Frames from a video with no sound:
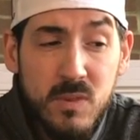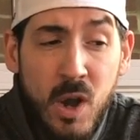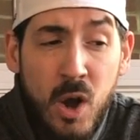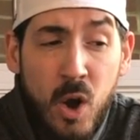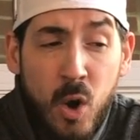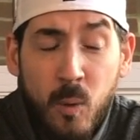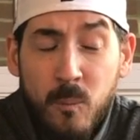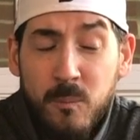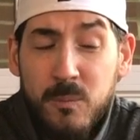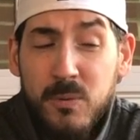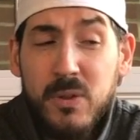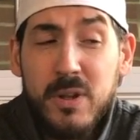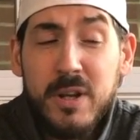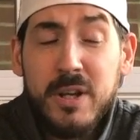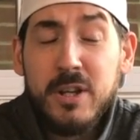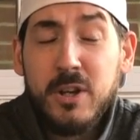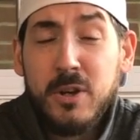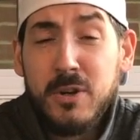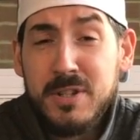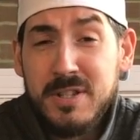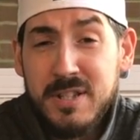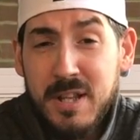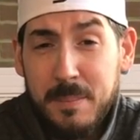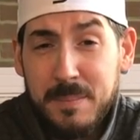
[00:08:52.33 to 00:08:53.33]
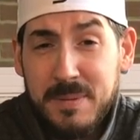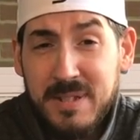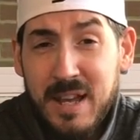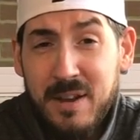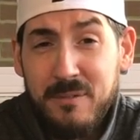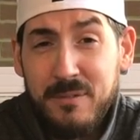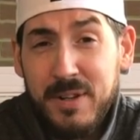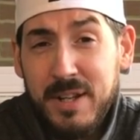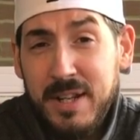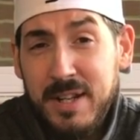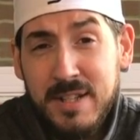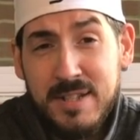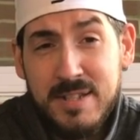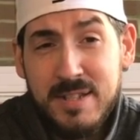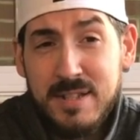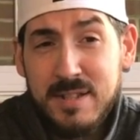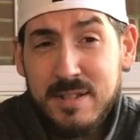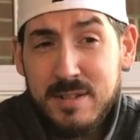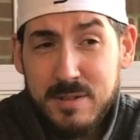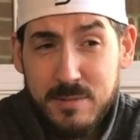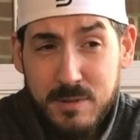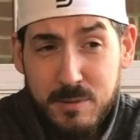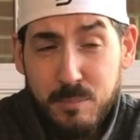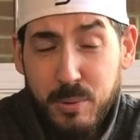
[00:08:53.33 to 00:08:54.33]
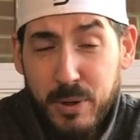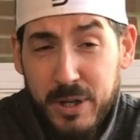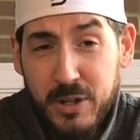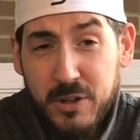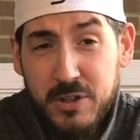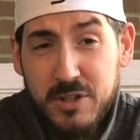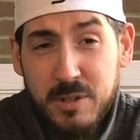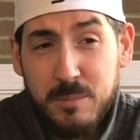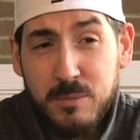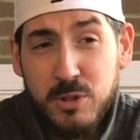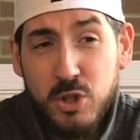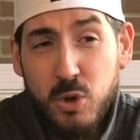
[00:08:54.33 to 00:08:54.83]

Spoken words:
Hopefully your sub-70s bring you some